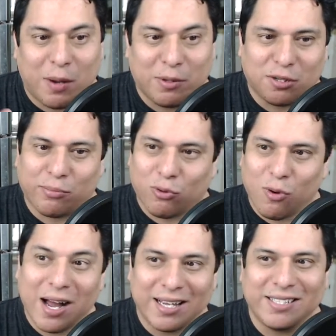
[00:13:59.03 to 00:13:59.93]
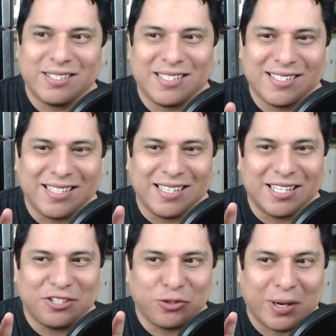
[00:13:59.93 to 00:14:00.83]
I was surprised to see
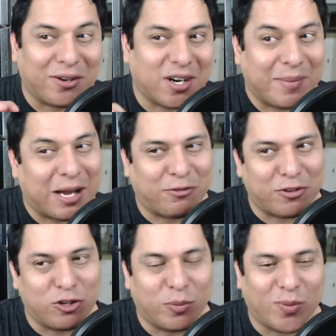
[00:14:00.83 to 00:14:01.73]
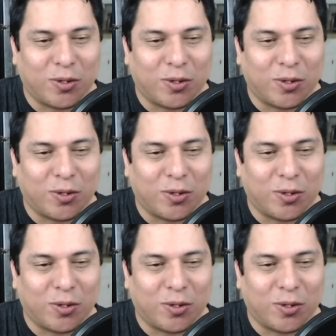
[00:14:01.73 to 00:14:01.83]
this trailer come out for the Super